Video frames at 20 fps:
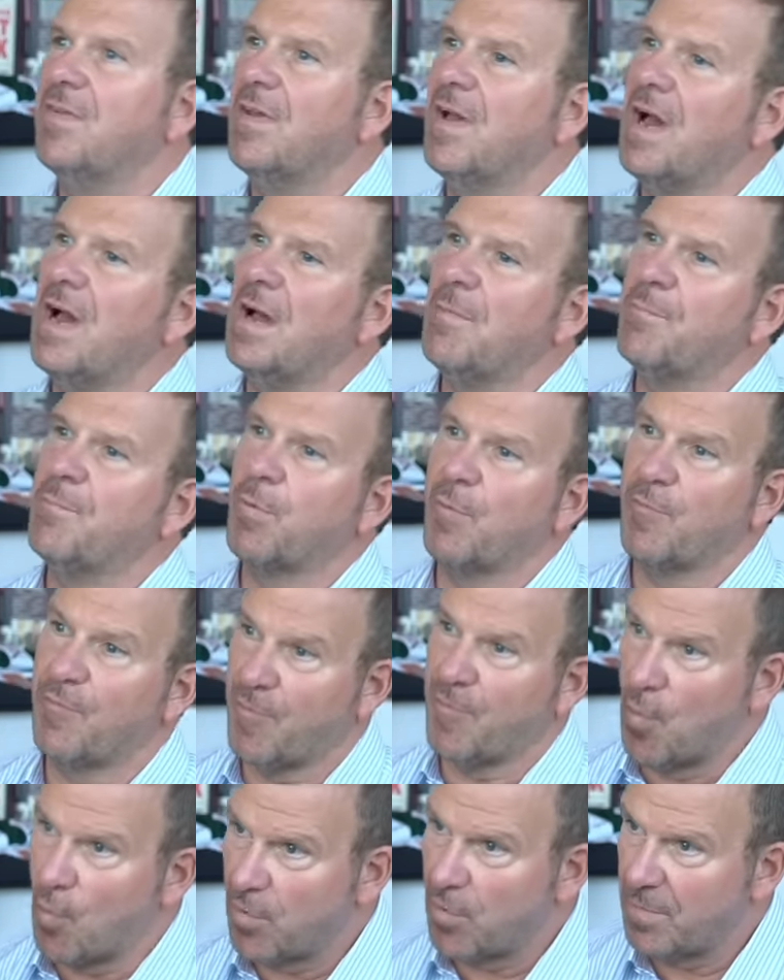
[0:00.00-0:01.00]
I
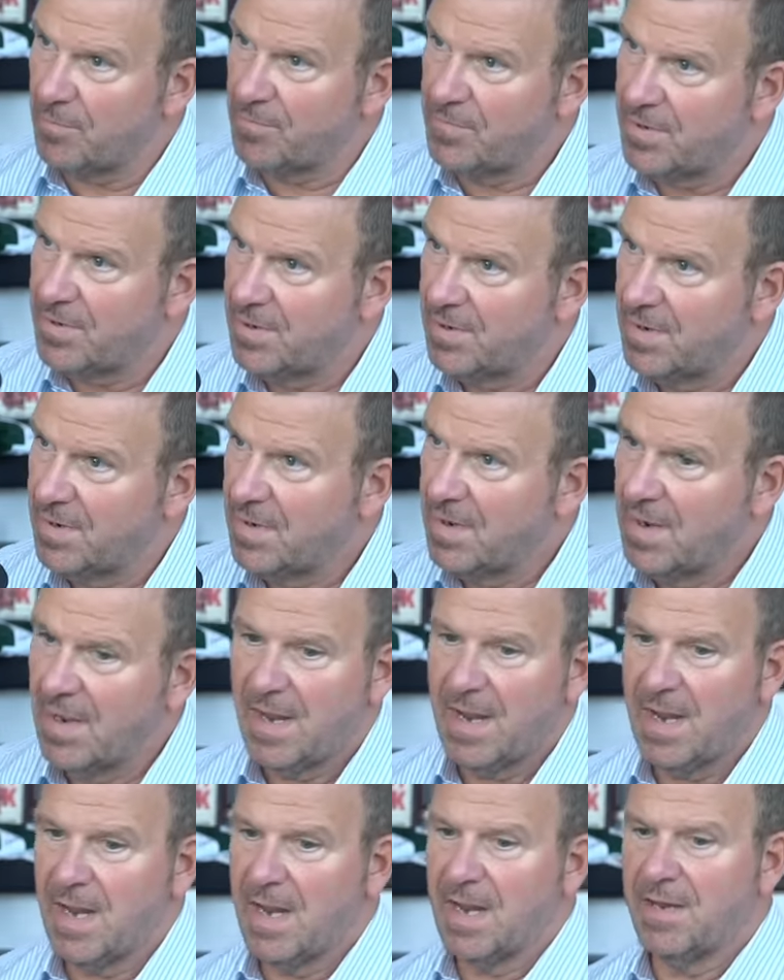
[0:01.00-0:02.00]
performed
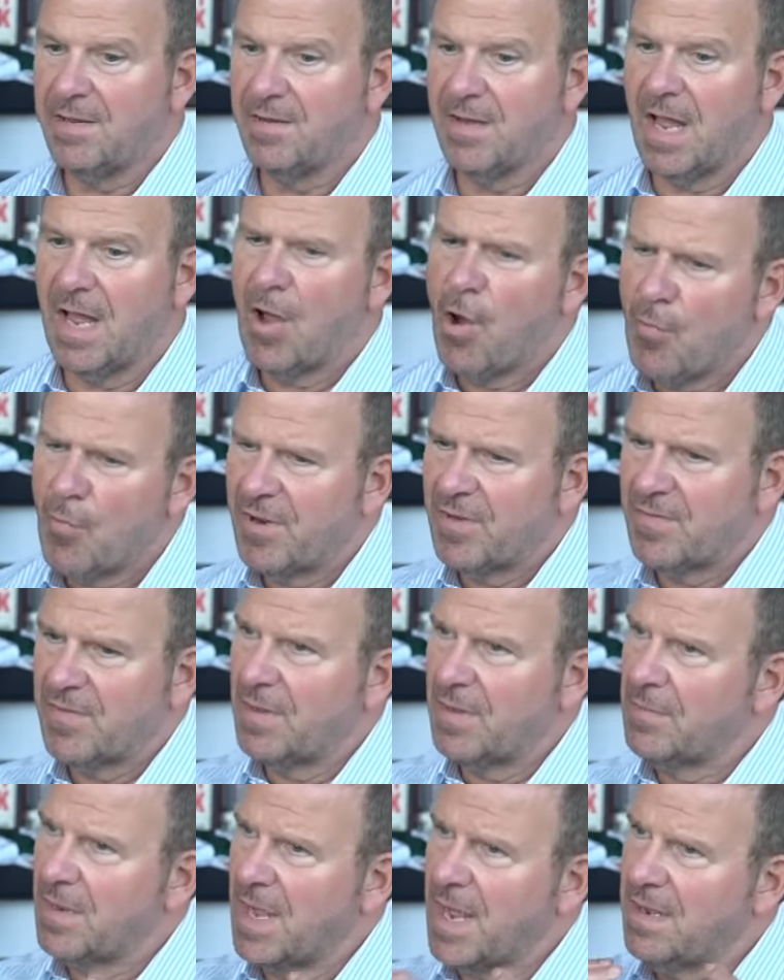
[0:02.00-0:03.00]
and you I told always, them
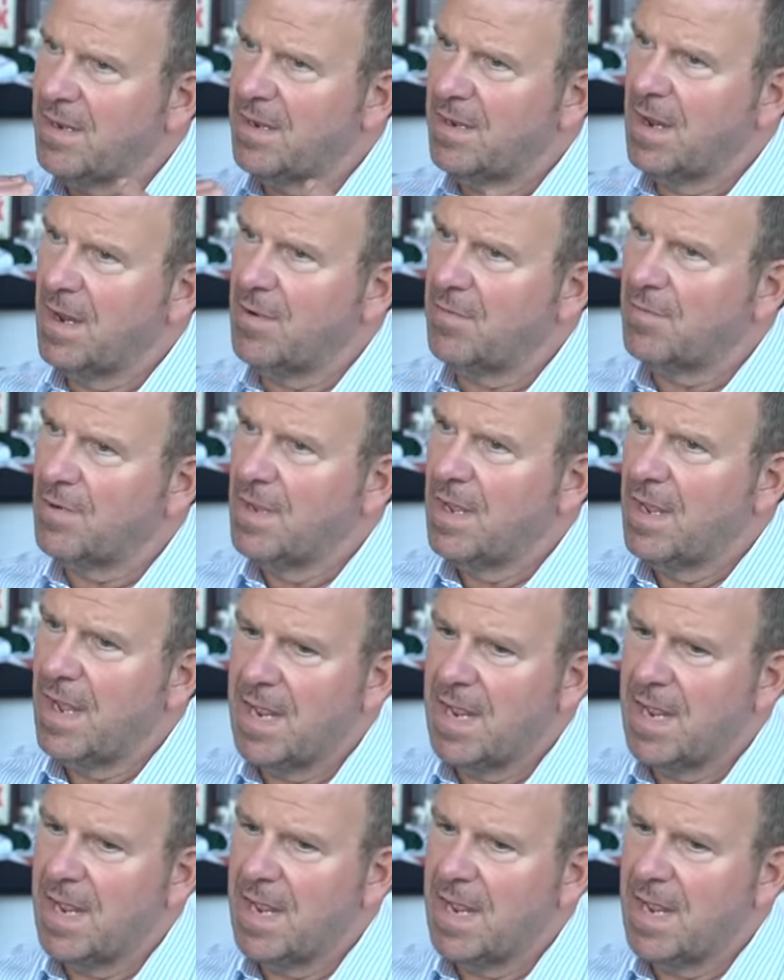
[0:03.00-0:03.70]
to go fuck and, themselves?